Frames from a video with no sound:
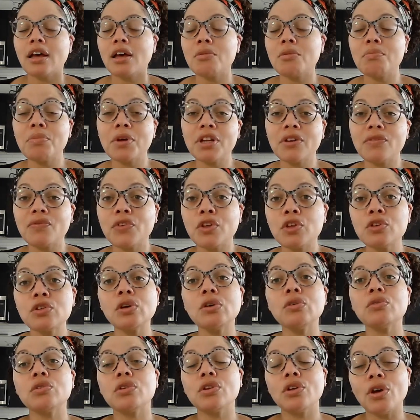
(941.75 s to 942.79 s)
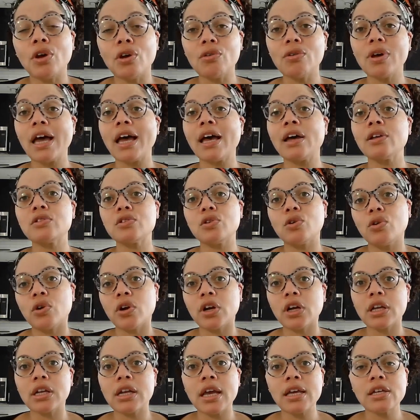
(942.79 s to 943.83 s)
But if you don't know how to
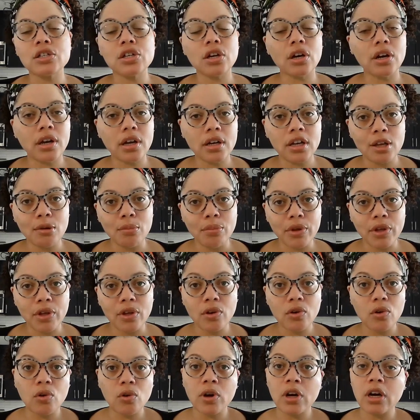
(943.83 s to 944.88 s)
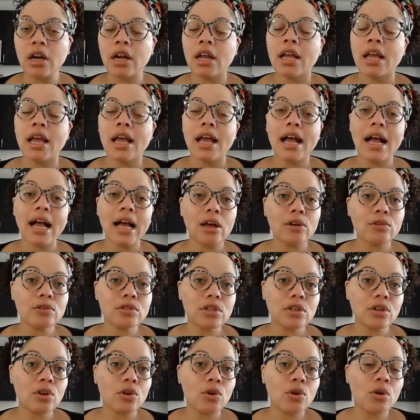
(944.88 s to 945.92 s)
organize your Honeybook or how
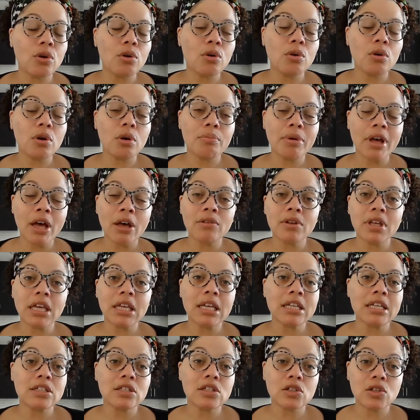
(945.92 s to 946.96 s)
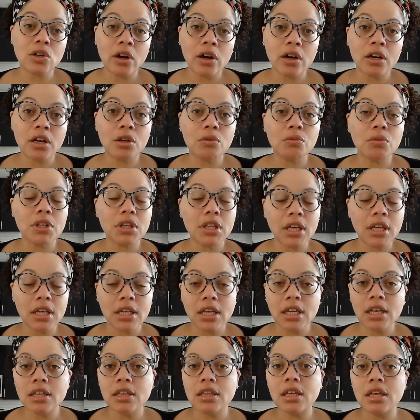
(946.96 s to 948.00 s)
to go about getting started with
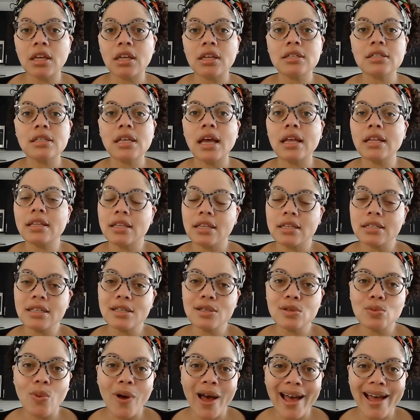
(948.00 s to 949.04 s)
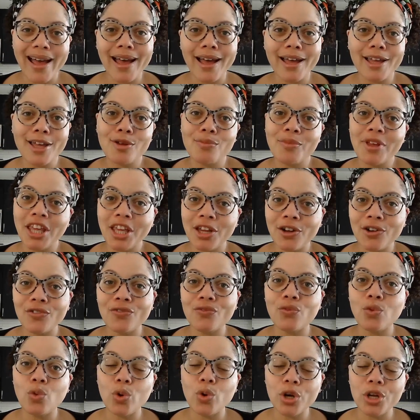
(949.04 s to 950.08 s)
any of this, this is why I am here
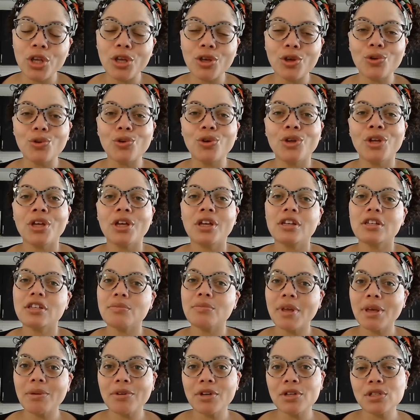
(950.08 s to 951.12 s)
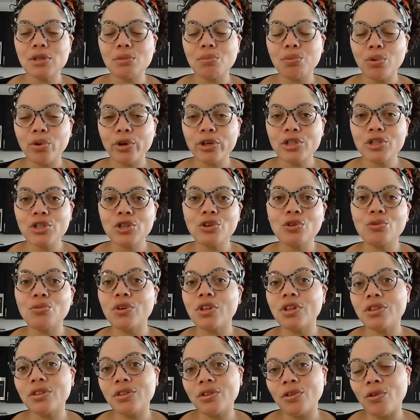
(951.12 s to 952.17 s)
for you, to be able to support you
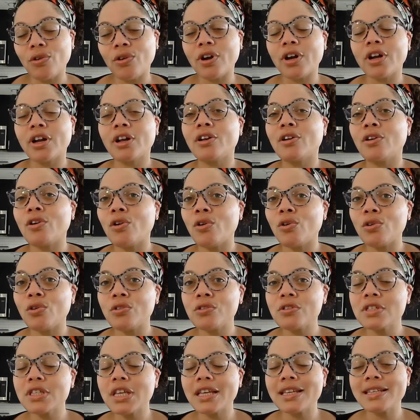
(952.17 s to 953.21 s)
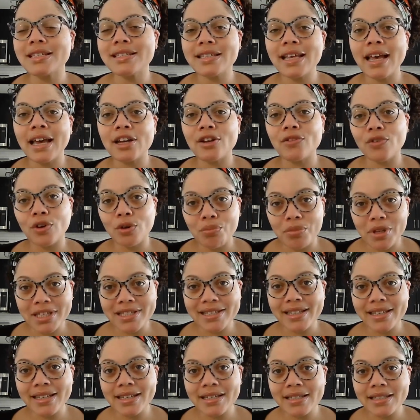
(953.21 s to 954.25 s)
with your goals inside of your
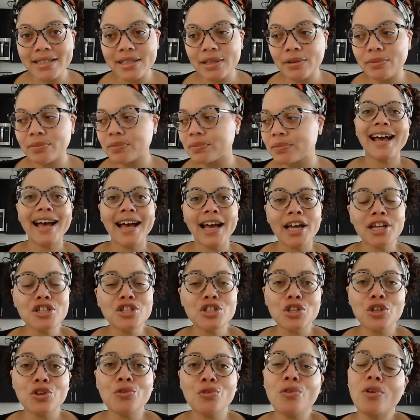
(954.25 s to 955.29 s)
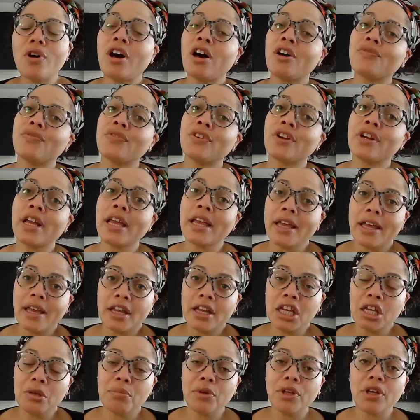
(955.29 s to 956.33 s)
business. I do offer a
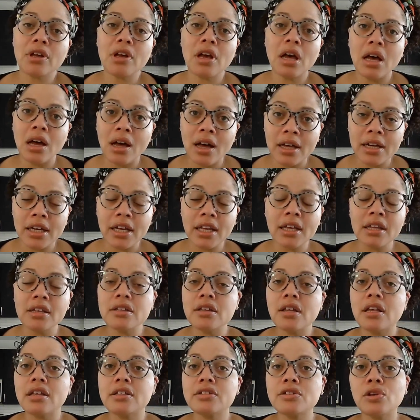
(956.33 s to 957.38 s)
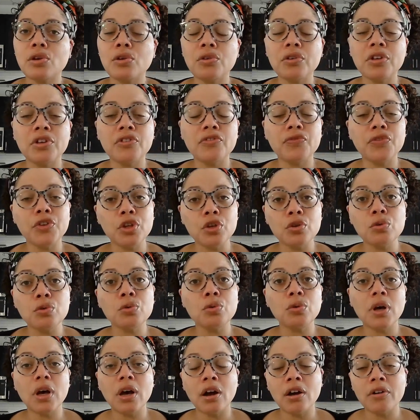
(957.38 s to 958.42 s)
Honeybook audit. So if
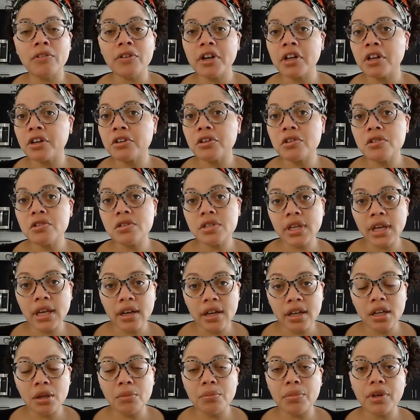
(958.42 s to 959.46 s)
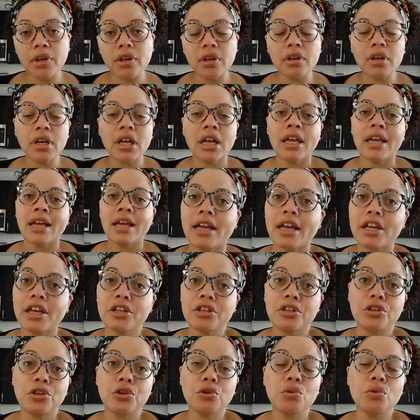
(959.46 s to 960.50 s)
you already are using Honeybook
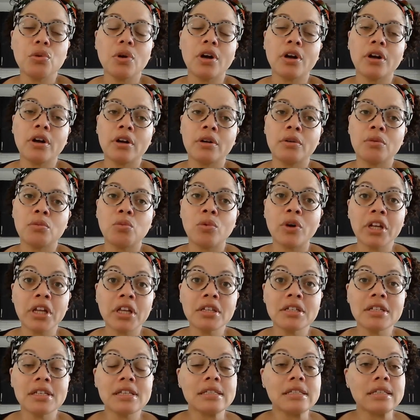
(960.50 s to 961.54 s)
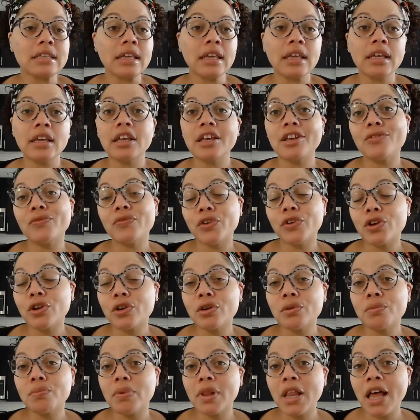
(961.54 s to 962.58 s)
and you are wanting to see if
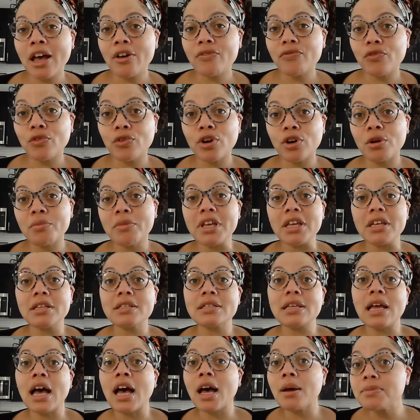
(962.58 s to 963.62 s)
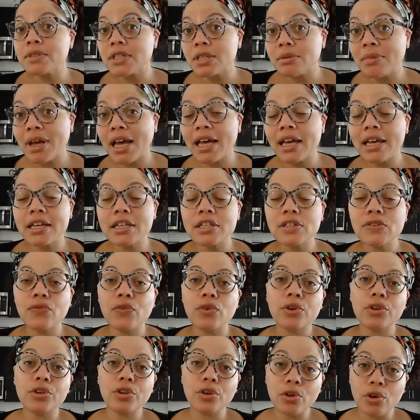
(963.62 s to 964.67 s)
your platform is optimized
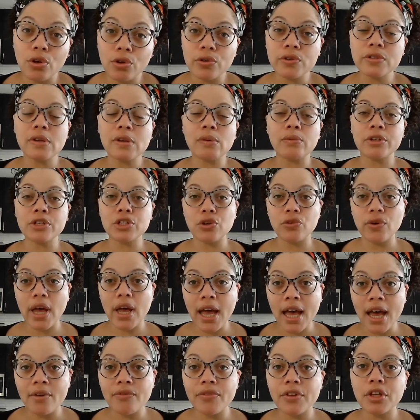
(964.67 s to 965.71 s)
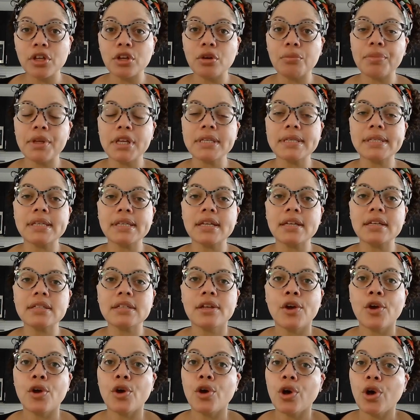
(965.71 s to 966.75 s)
for the goals in which you have in your business,
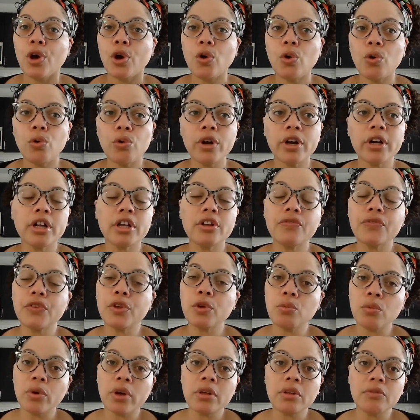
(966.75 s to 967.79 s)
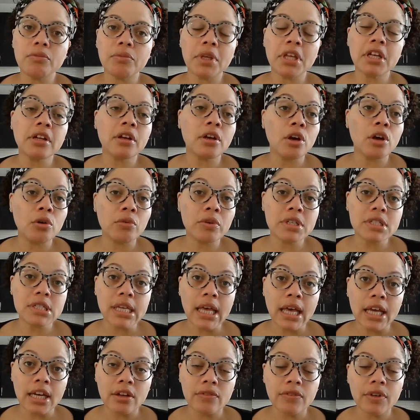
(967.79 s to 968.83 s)
or if you want me to go
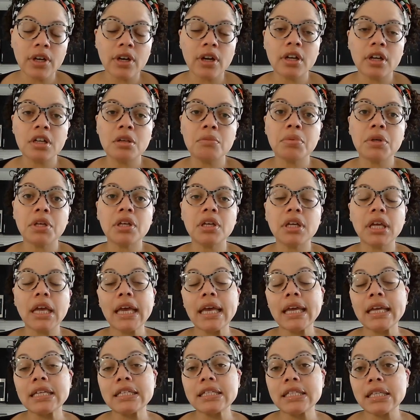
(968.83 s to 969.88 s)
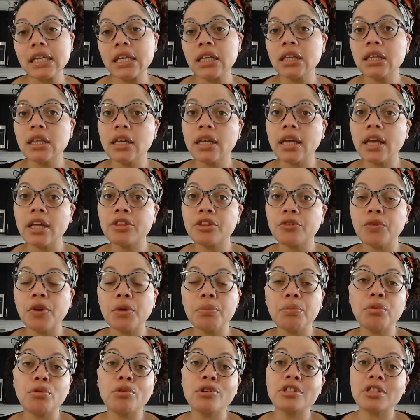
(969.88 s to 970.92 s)
inside of your Honeybook and to look at the
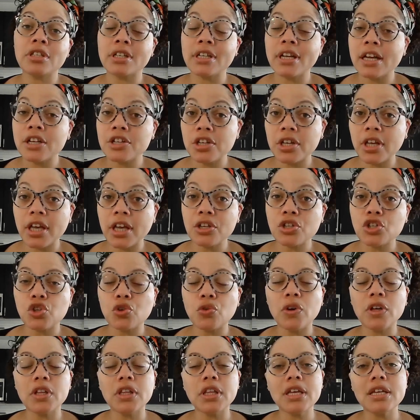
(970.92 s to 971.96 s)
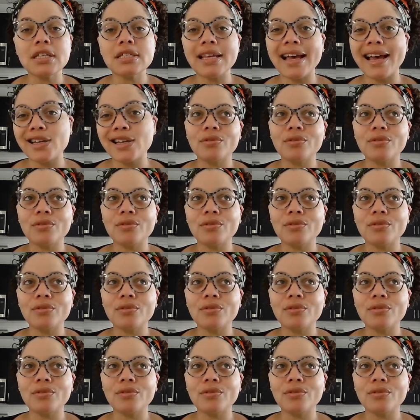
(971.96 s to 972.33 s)
reports and educate you on this,